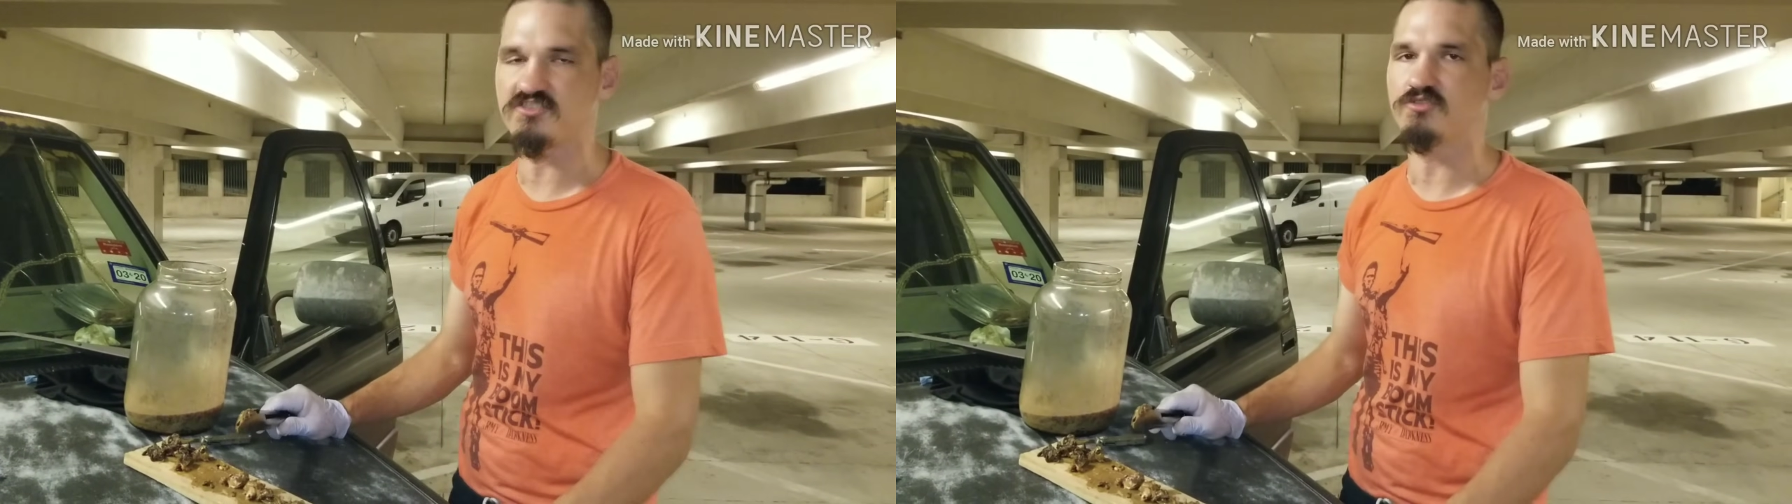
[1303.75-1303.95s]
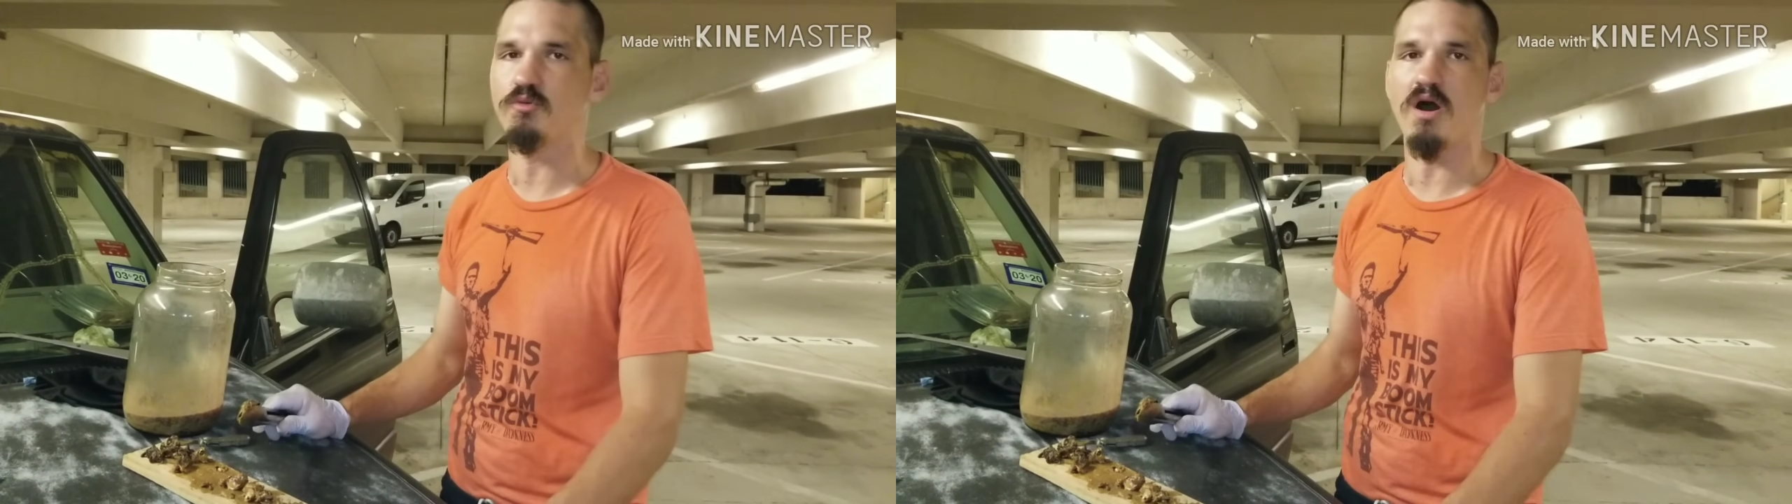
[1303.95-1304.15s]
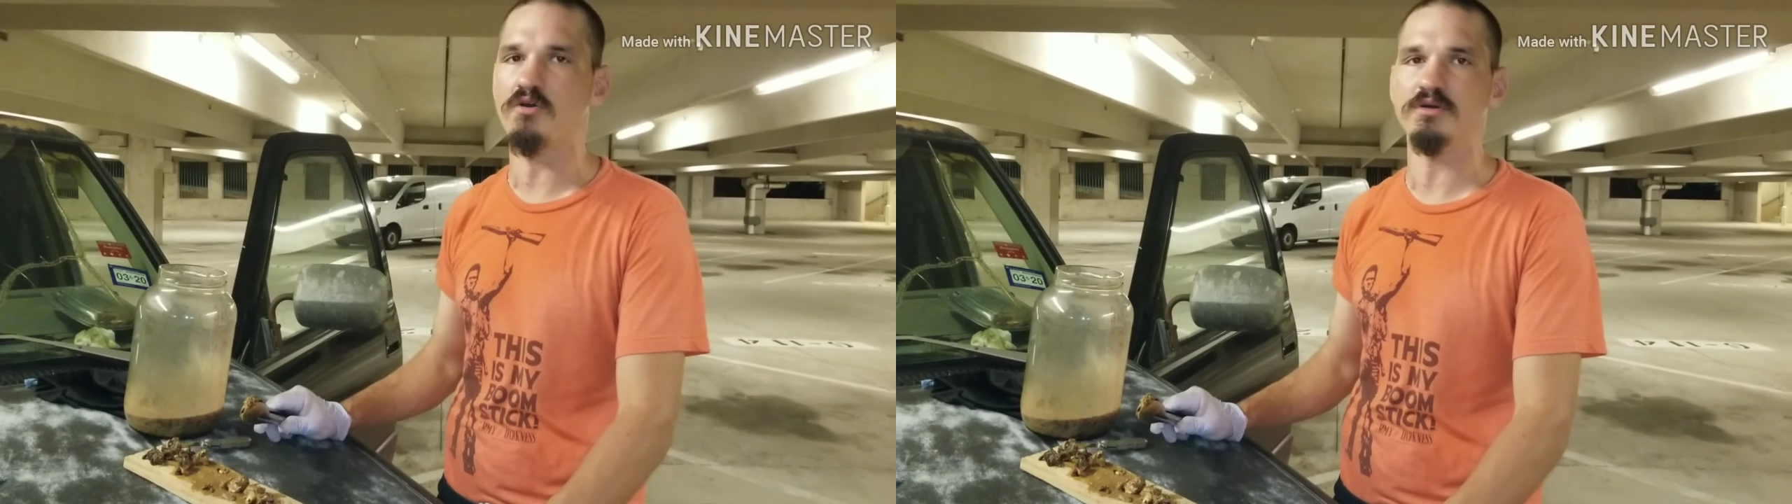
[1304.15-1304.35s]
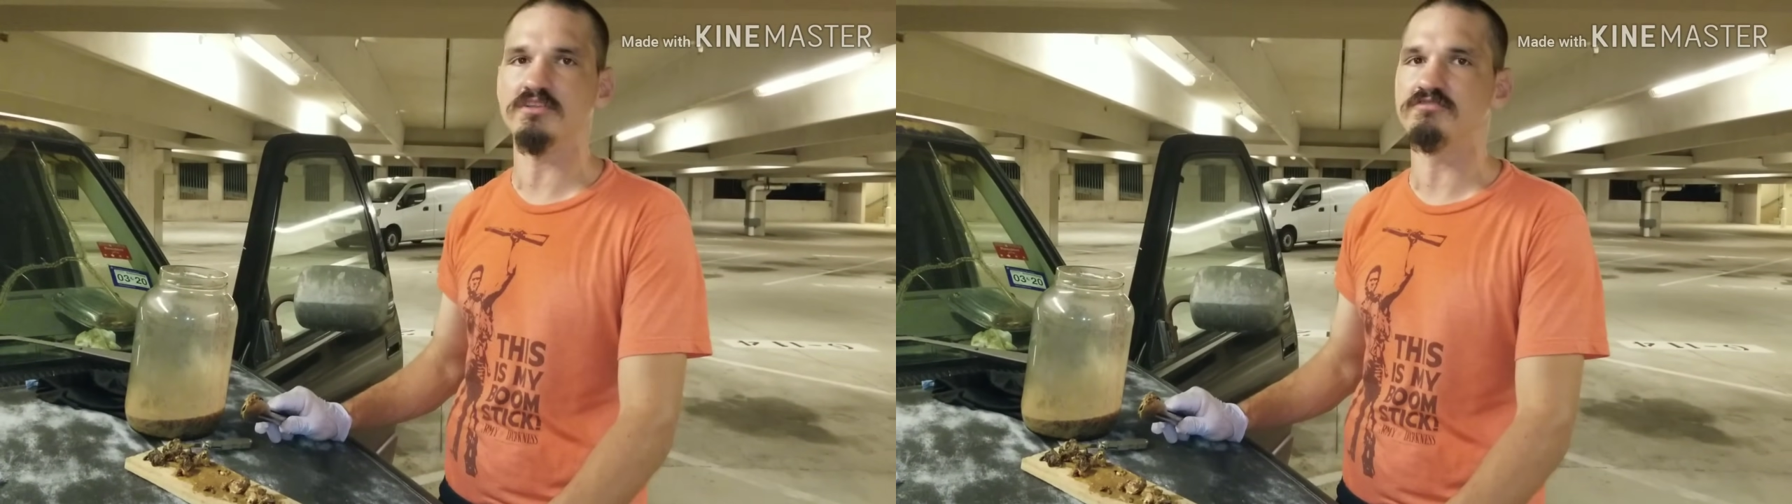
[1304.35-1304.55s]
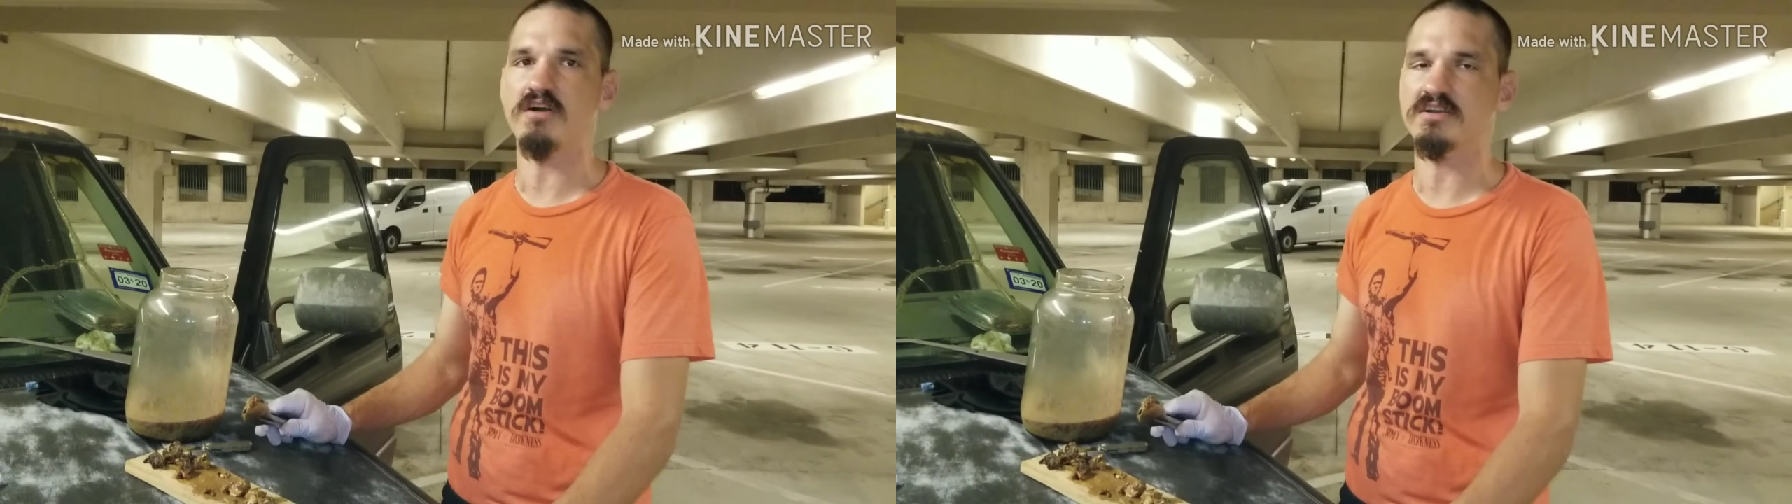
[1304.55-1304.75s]
swallow it
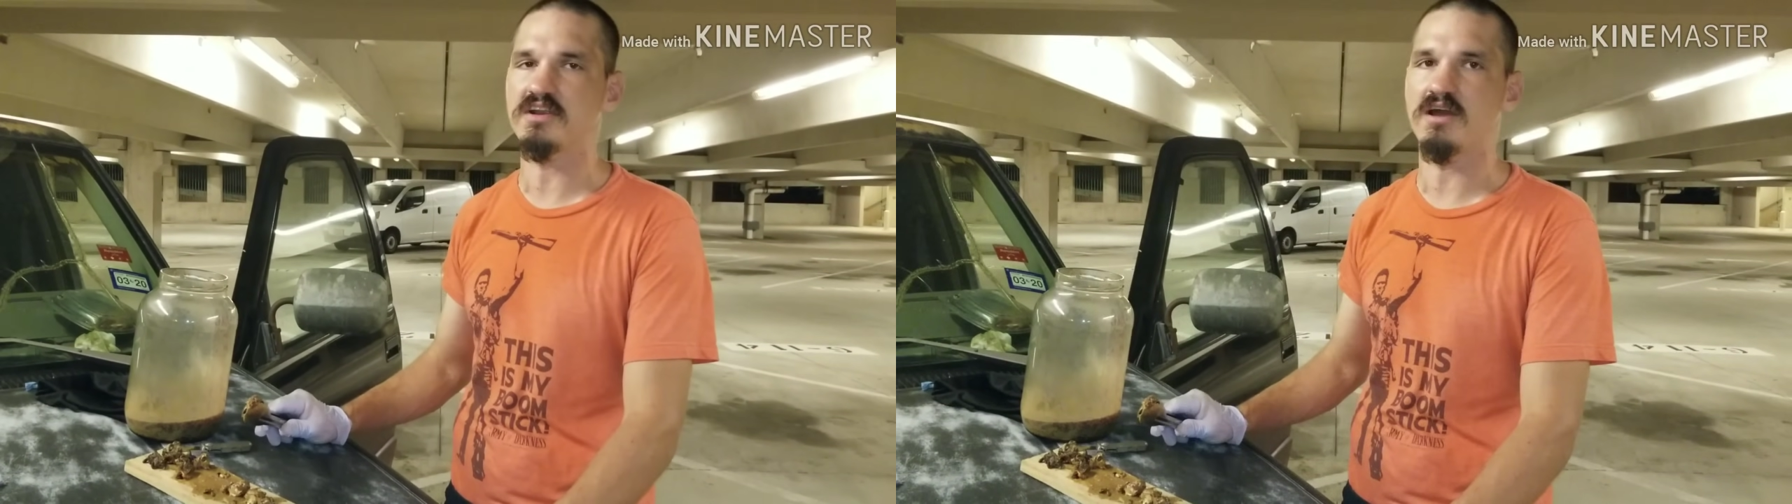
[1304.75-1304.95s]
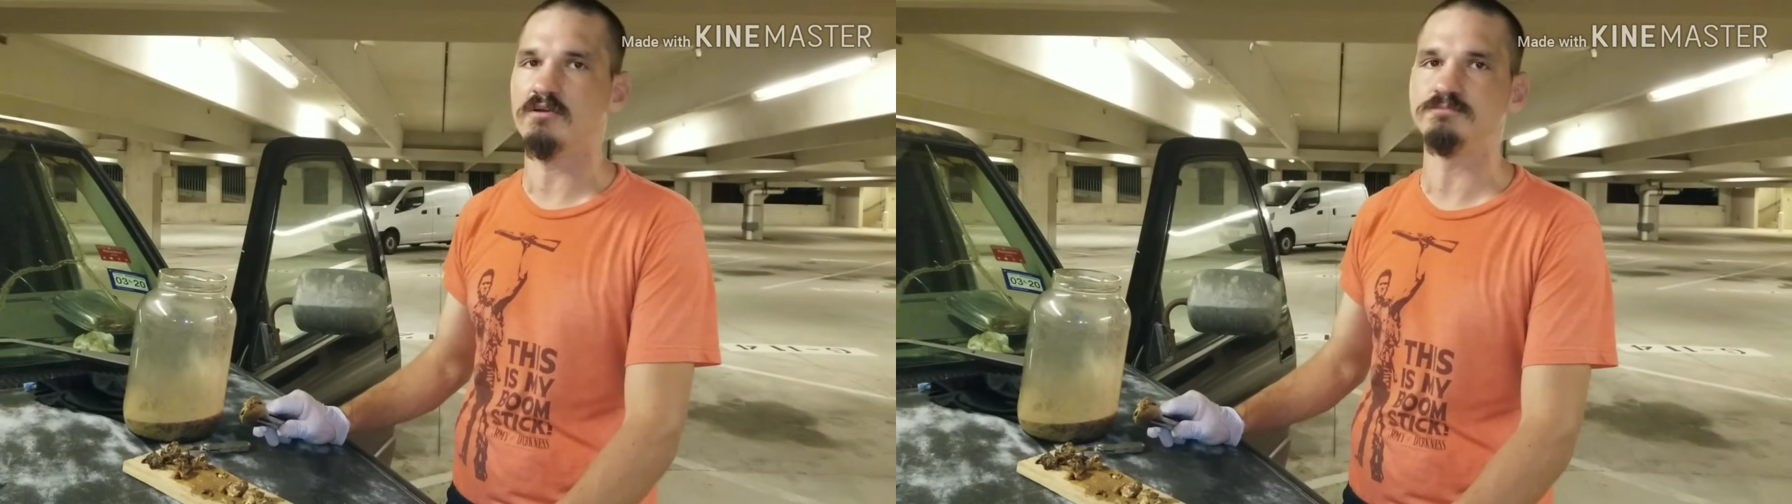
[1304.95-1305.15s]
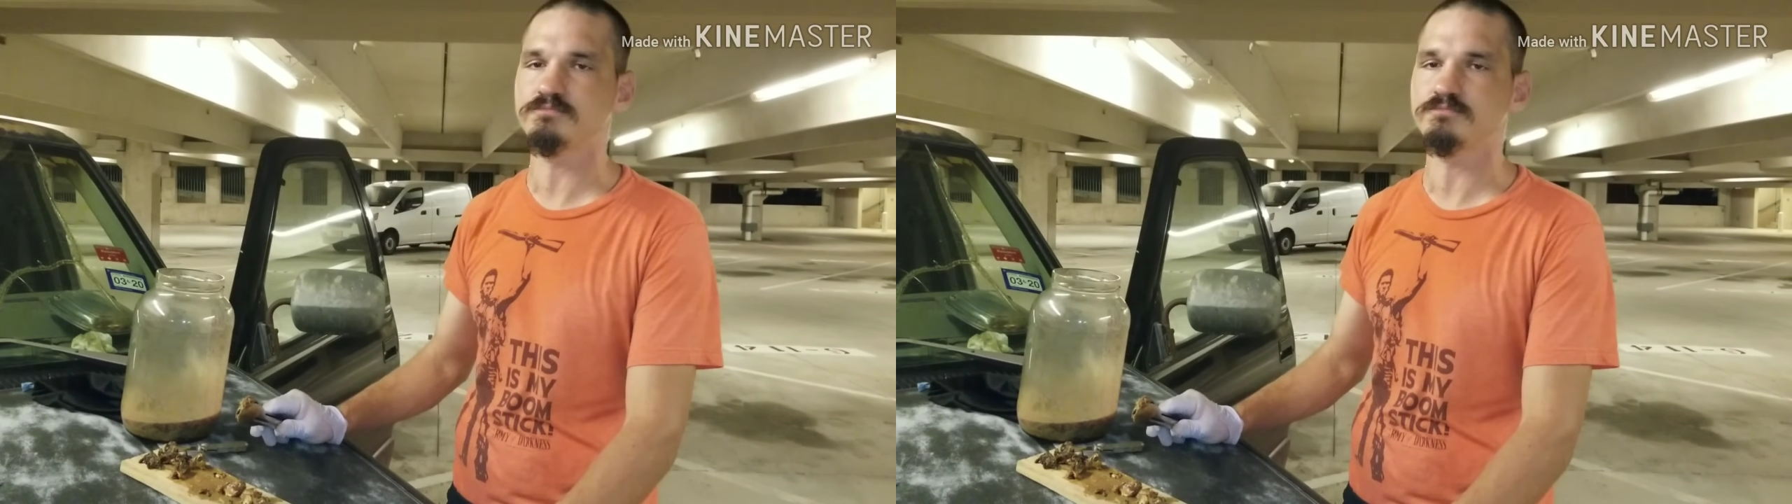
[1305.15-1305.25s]
the fuck down.